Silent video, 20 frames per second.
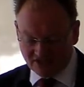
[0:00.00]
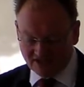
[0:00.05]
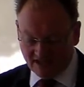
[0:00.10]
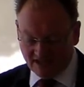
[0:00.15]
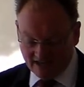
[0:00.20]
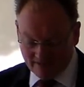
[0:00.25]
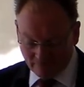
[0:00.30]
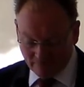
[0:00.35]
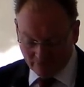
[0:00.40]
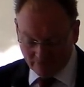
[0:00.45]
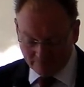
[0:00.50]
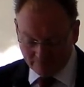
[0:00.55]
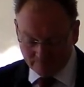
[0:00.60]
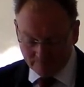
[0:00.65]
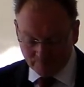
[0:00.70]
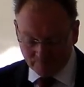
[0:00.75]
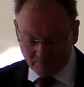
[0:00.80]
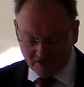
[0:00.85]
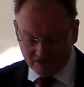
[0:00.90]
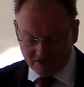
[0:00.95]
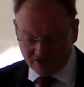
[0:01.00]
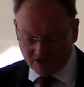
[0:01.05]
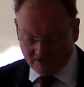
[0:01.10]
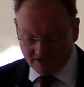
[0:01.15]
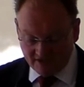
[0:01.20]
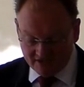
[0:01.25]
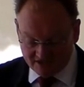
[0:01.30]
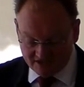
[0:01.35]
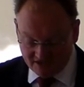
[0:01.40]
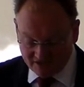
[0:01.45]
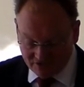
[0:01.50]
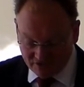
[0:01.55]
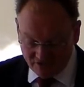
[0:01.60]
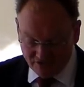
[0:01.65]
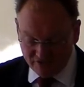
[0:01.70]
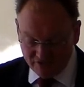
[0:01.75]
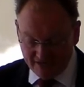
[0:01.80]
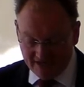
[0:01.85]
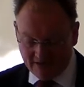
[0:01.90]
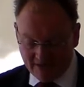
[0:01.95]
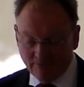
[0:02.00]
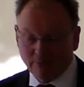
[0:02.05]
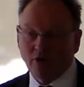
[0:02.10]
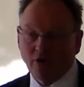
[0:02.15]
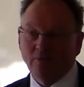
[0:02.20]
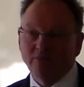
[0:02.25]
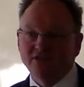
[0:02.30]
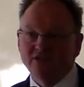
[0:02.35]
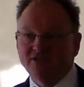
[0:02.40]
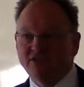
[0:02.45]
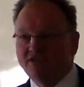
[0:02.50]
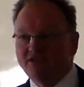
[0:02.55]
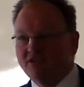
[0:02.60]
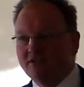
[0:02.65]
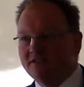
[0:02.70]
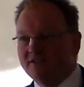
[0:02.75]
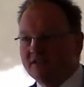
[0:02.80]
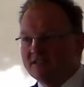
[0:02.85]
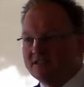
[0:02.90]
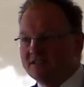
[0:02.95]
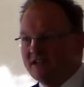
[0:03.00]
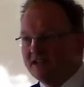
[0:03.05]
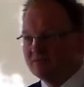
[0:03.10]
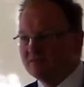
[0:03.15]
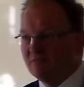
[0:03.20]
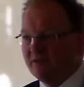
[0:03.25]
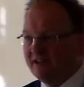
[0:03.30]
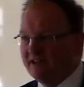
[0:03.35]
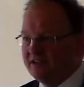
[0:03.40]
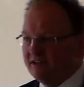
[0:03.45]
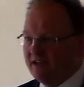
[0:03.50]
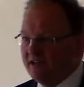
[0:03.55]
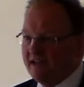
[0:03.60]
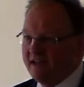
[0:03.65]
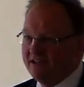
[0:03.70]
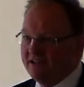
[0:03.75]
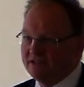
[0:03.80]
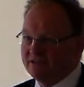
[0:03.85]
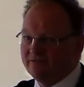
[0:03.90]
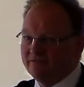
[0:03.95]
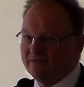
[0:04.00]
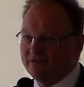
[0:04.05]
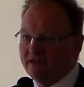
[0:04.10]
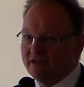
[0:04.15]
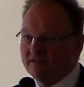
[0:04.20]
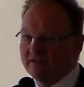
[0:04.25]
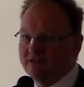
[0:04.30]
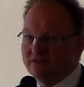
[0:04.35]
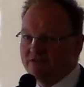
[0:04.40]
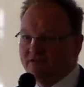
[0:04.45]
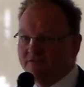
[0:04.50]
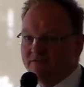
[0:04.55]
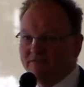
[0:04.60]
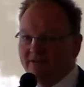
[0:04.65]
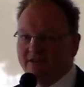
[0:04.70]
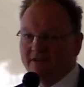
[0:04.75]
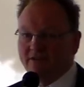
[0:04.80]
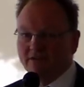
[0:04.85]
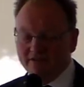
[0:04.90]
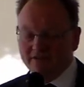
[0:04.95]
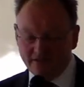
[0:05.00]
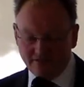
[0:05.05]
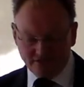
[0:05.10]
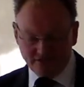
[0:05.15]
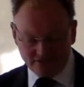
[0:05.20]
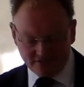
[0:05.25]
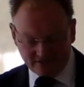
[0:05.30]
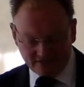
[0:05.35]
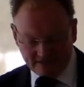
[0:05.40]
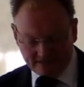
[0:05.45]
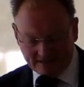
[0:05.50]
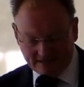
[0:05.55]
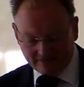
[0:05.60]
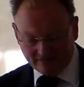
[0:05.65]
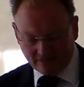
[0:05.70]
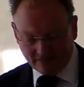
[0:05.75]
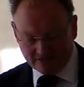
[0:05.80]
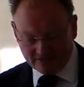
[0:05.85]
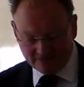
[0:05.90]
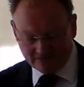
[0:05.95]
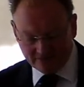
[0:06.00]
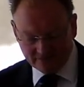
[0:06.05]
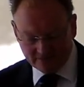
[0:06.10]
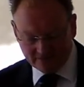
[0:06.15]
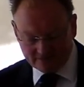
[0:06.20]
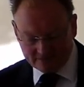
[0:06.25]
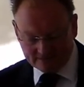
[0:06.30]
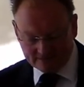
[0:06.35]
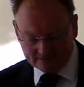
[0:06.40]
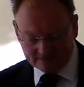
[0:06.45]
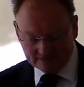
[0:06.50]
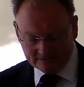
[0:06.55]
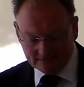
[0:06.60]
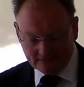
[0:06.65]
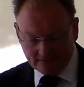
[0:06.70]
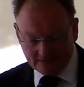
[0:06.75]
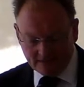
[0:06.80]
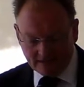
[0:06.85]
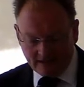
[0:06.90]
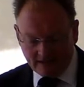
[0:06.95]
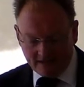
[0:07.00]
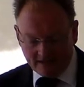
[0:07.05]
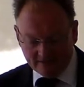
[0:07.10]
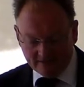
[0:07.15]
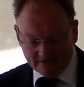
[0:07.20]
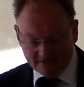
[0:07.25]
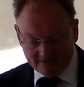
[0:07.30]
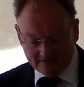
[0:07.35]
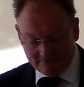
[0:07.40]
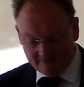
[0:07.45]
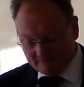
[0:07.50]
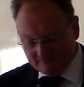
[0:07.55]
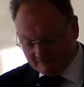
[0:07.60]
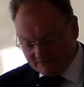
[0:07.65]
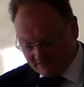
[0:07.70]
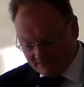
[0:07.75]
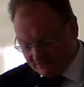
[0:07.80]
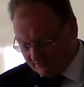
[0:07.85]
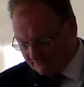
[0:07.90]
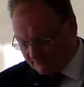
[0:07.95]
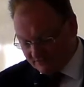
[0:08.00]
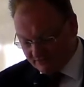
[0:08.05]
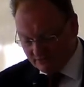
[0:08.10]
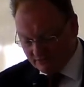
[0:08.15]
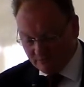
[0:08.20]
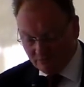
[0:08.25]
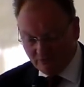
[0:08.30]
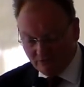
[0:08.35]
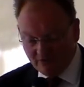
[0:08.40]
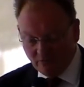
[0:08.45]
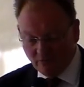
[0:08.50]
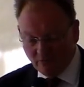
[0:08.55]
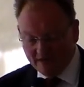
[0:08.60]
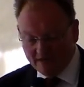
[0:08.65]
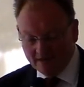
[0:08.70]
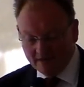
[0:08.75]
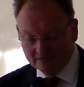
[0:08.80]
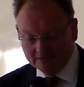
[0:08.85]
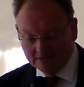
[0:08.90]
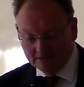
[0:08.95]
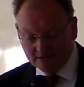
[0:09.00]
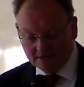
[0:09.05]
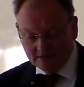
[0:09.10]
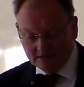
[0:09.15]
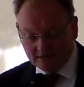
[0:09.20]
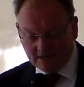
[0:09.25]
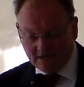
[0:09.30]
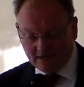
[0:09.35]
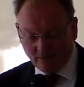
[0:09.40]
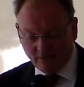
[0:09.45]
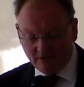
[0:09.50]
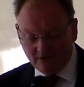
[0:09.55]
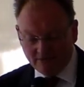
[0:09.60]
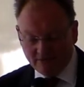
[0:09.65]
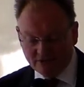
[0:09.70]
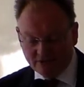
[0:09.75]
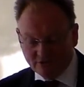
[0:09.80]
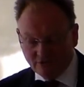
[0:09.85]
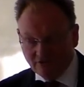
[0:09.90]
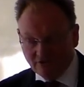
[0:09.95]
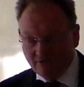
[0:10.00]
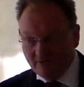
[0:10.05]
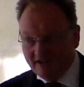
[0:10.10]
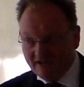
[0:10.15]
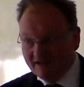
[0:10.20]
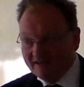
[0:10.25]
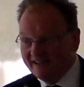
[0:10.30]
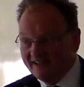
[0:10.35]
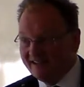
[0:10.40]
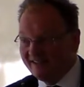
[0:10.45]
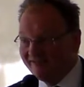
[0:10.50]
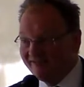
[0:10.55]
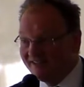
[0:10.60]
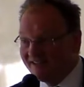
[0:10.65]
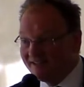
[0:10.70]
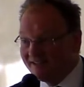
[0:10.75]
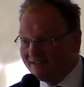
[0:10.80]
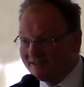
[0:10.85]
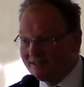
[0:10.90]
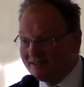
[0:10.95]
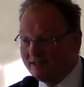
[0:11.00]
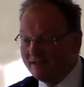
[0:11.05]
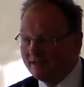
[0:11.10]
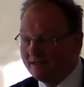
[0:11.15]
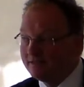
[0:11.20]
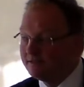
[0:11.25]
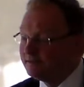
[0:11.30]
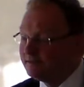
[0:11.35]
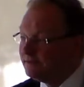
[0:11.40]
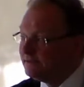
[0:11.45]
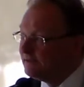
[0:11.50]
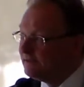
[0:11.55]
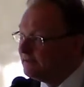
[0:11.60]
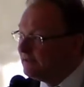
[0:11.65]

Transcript: stable. So there's this unique proposition that Tasmania has for the electric vehicle industry and vice versa. In, to the point where, uh, where you talk about EVs here,